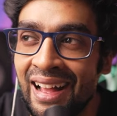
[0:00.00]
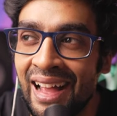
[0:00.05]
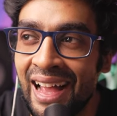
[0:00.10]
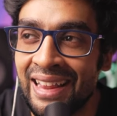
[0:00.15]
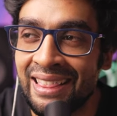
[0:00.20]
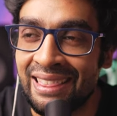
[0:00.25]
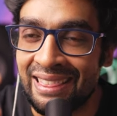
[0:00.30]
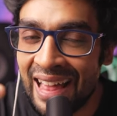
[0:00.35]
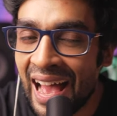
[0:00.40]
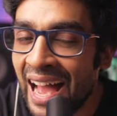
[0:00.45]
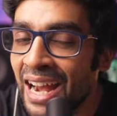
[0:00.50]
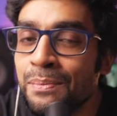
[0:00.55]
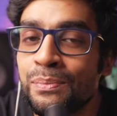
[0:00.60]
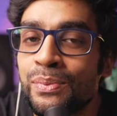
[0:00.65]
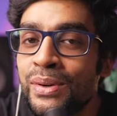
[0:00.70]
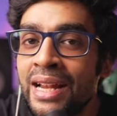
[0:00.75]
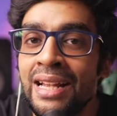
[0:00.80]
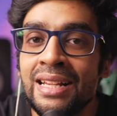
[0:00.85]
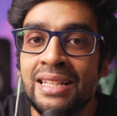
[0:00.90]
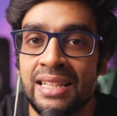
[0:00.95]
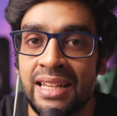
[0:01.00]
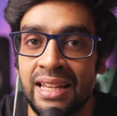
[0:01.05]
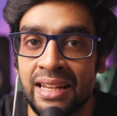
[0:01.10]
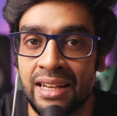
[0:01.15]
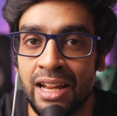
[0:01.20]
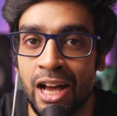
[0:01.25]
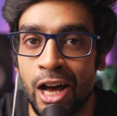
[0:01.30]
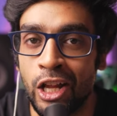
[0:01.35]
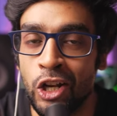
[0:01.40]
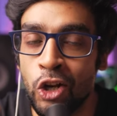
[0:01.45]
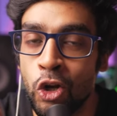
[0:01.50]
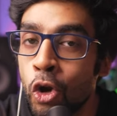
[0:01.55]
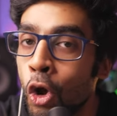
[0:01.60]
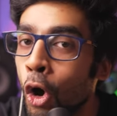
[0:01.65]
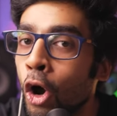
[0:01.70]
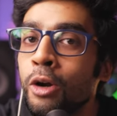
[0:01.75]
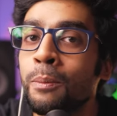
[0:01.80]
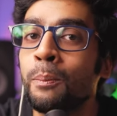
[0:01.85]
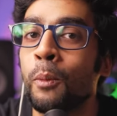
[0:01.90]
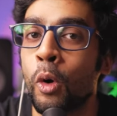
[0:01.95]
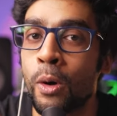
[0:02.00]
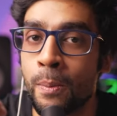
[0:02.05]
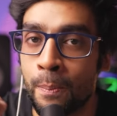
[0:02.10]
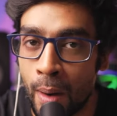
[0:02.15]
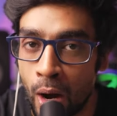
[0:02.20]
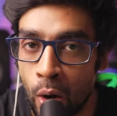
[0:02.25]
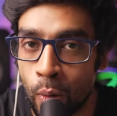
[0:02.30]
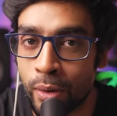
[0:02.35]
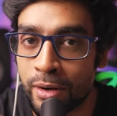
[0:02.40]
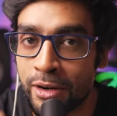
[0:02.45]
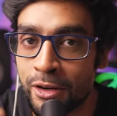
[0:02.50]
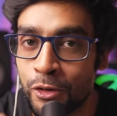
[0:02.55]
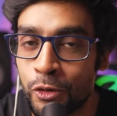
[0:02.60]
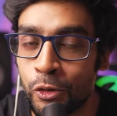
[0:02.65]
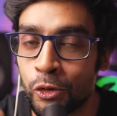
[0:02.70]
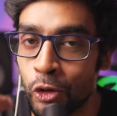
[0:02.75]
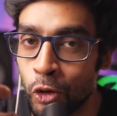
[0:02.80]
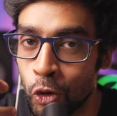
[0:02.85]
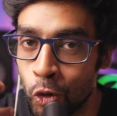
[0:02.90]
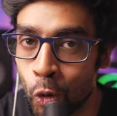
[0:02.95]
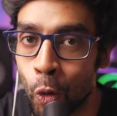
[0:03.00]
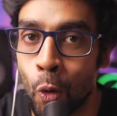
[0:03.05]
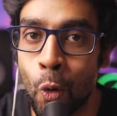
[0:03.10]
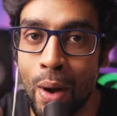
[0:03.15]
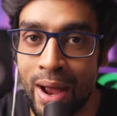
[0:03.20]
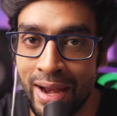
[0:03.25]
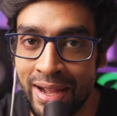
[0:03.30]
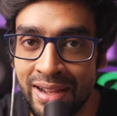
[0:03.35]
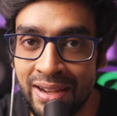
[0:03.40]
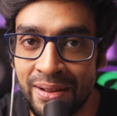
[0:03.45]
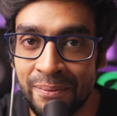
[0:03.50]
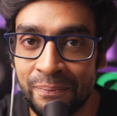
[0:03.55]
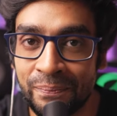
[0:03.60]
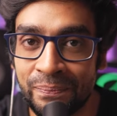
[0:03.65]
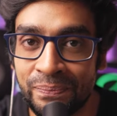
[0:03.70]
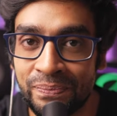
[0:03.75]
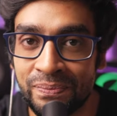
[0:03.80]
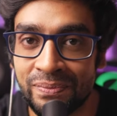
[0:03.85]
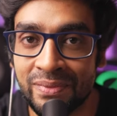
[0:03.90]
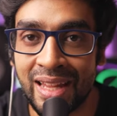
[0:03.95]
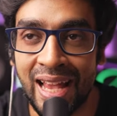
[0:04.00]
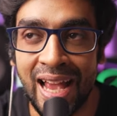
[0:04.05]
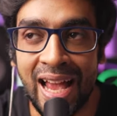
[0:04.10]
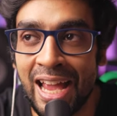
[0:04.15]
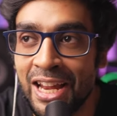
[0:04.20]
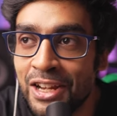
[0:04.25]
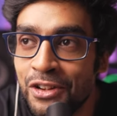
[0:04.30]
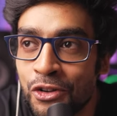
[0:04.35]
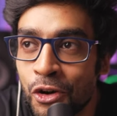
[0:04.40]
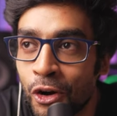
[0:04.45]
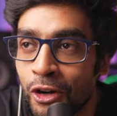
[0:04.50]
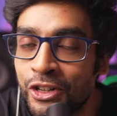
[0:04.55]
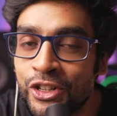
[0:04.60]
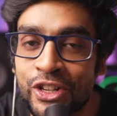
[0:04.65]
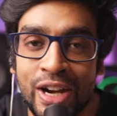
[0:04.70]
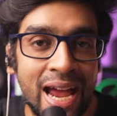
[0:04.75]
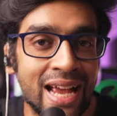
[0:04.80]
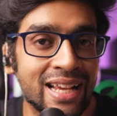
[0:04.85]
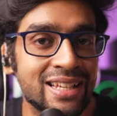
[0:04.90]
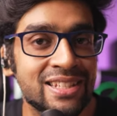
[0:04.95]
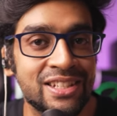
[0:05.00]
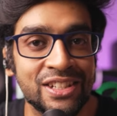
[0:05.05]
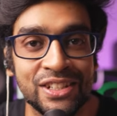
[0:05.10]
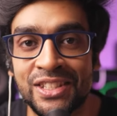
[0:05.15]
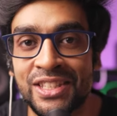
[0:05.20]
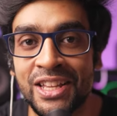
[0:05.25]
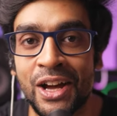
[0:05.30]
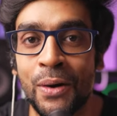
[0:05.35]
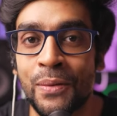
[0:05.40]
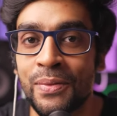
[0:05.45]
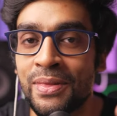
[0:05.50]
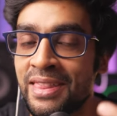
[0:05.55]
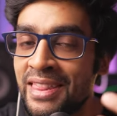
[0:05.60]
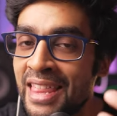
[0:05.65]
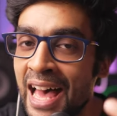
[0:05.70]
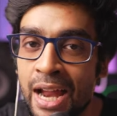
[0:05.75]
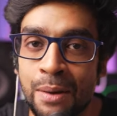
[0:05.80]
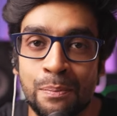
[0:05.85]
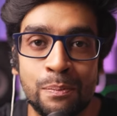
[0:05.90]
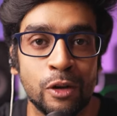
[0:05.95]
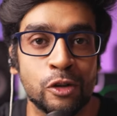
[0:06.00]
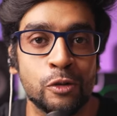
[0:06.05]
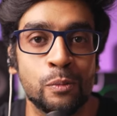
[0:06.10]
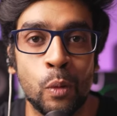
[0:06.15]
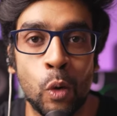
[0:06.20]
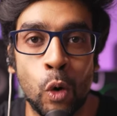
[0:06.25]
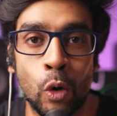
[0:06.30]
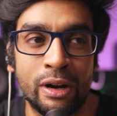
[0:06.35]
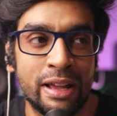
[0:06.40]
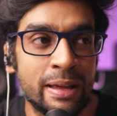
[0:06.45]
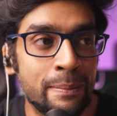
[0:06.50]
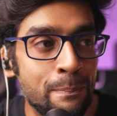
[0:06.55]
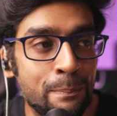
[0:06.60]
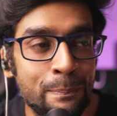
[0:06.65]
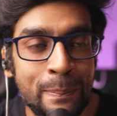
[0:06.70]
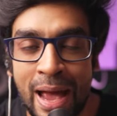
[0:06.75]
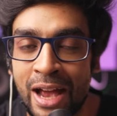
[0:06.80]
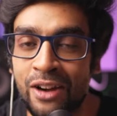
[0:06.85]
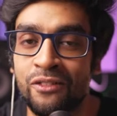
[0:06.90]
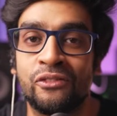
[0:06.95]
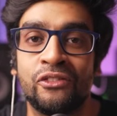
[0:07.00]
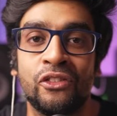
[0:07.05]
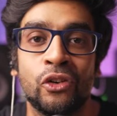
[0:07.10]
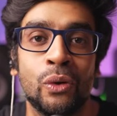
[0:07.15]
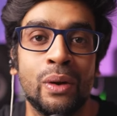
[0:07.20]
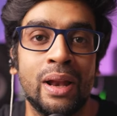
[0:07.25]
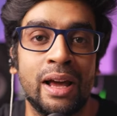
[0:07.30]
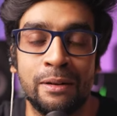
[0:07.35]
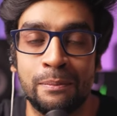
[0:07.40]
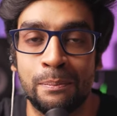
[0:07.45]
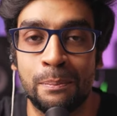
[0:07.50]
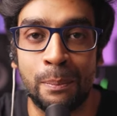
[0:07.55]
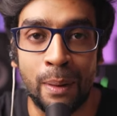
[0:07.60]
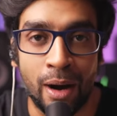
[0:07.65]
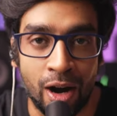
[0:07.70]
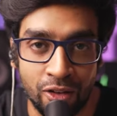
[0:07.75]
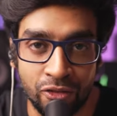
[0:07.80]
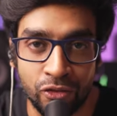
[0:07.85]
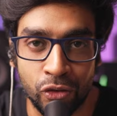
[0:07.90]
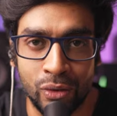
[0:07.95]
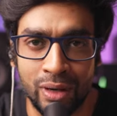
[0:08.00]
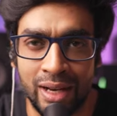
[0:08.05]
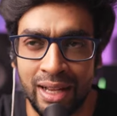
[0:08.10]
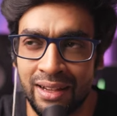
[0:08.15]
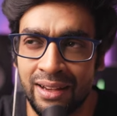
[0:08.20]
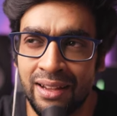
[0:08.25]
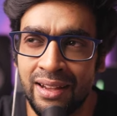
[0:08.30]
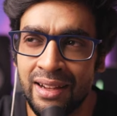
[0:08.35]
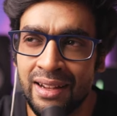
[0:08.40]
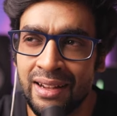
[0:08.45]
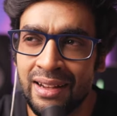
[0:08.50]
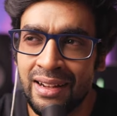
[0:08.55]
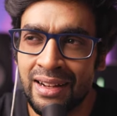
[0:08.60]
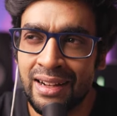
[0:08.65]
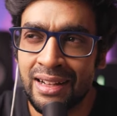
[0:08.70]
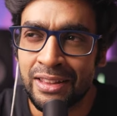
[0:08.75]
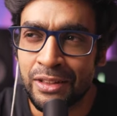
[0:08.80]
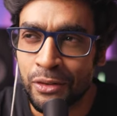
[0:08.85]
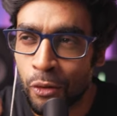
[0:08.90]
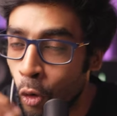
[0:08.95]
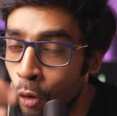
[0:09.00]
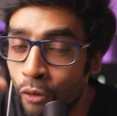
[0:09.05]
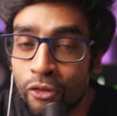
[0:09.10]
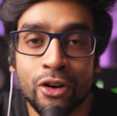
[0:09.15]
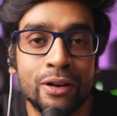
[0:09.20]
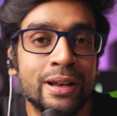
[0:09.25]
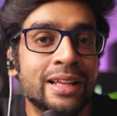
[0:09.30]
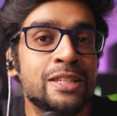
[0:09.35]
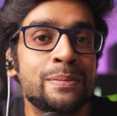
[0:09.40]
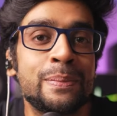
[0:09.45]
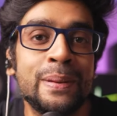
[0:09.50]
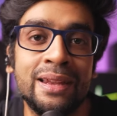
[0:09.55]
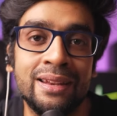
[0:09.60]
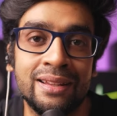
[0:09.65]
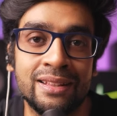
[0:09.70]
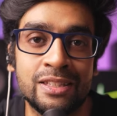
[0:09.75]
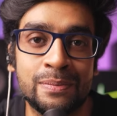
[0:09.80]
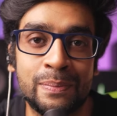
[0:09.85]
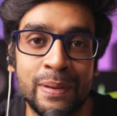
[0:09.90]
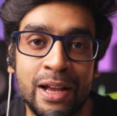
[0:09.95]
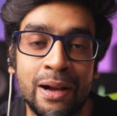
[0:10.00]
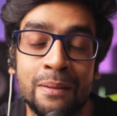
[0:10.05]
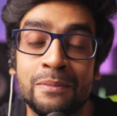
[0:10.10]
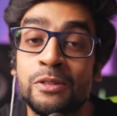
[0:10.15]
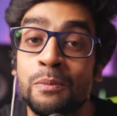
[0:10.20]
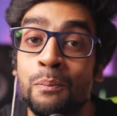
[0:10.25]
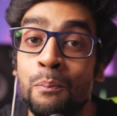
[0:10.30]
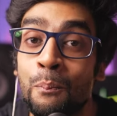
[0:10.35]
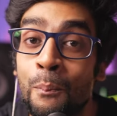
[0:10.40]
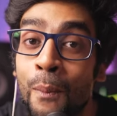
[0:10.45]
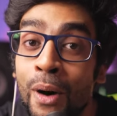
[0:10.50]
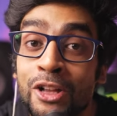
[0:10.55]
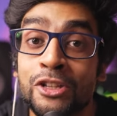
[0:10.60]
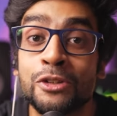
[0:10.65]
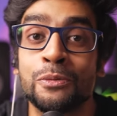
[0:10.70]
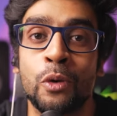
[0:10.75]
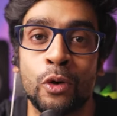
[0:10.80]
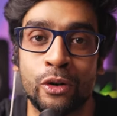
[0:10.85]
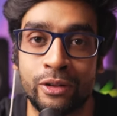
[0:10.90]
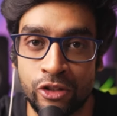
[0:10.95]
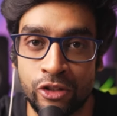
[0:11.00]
And that brings in a lot more power into the low end and your tracks just sound that much more impactful and powerful and the overall experience becomes much more